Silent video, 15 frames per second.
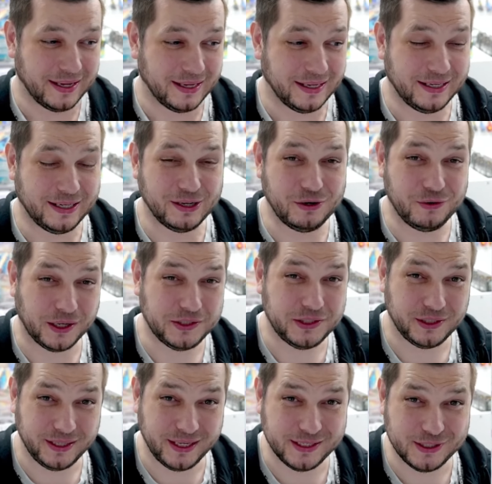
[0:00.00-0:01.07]

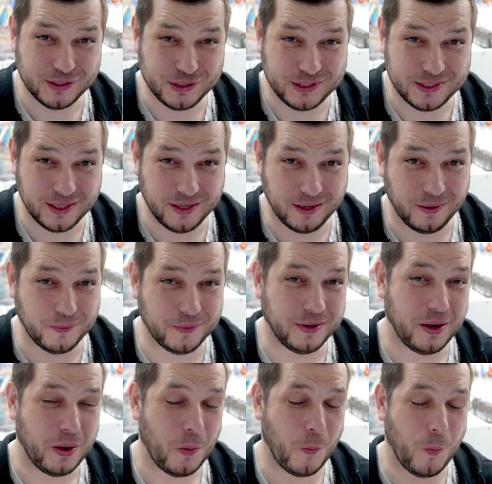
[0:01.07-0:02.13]
Congratulations to you.
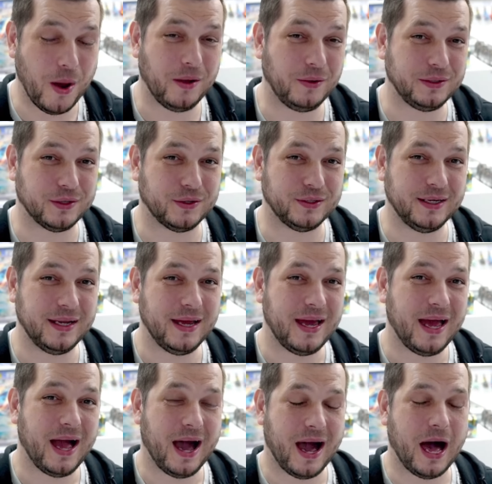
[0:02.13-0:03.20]
Well done.
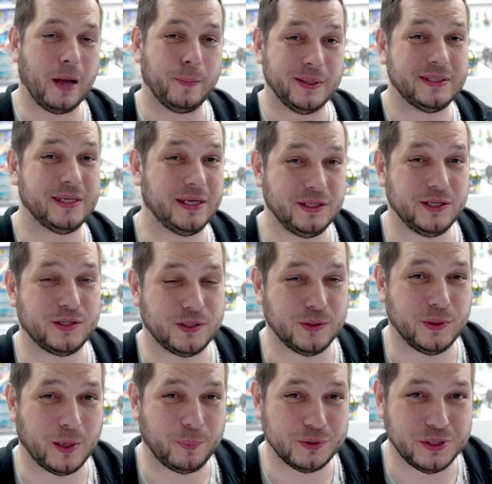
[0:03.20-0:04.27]
I'll be seeing you soon,
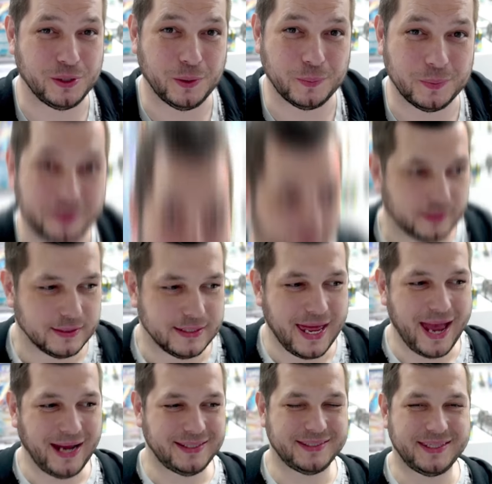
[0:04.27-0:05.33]
I presume.
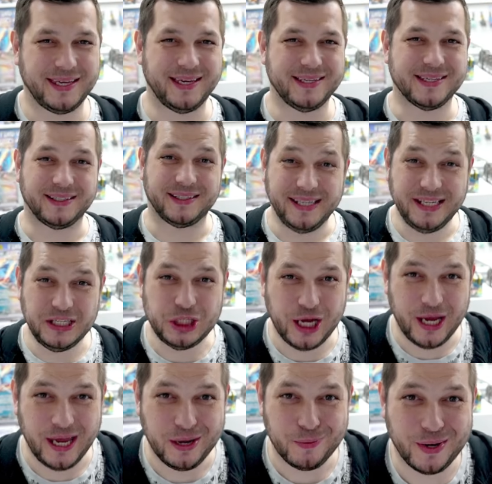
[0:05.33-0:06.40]
Next is Lee
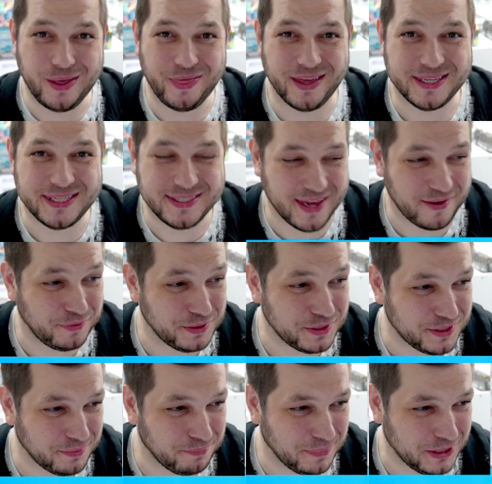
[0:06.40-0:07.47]
J with 7
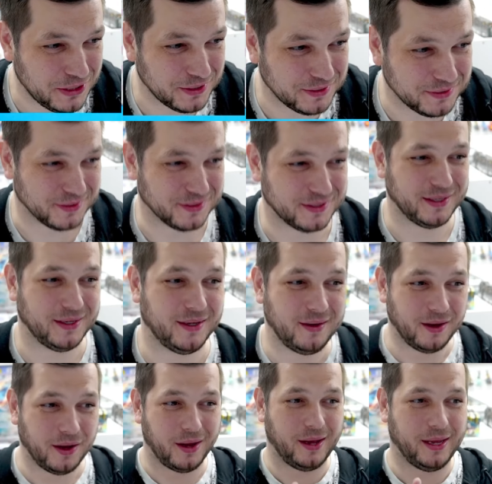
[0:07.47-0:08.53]
submissions.
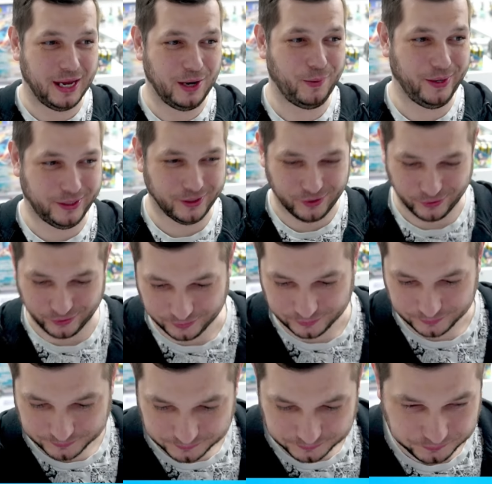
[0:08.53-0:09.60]
Here we go.
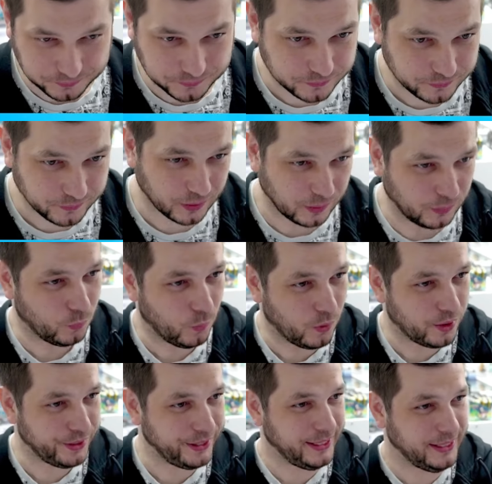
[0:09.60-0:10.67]

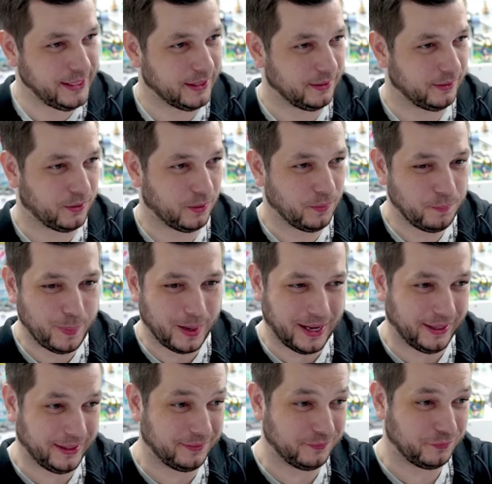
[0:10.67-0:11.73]
What a
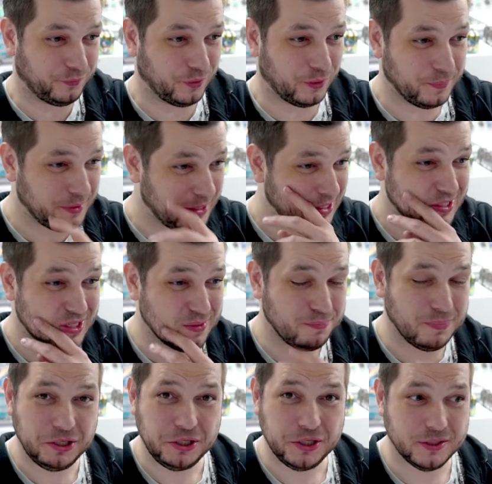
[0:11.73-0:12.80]
comeback from these
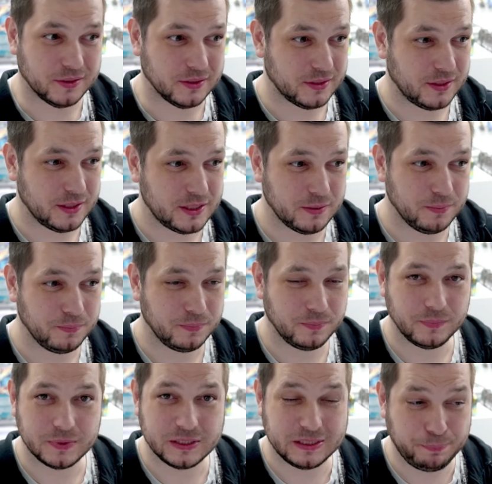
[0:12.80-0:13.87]
submissions. There's some
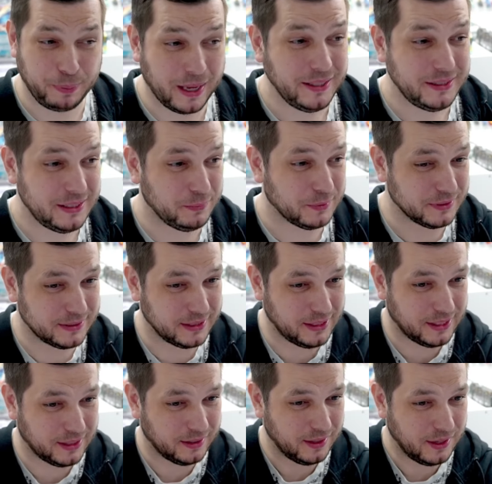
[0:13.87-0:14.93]
spicy ones in
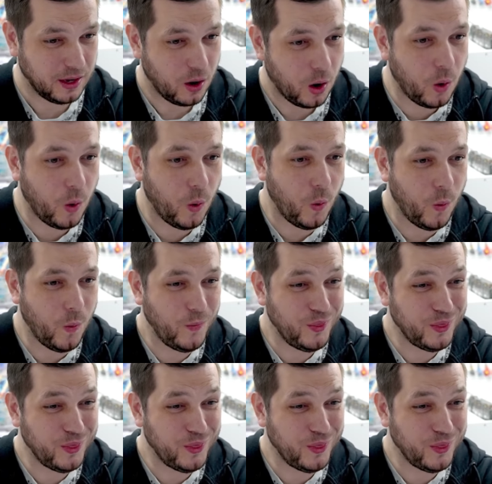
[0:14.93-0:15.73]
here. Oh, they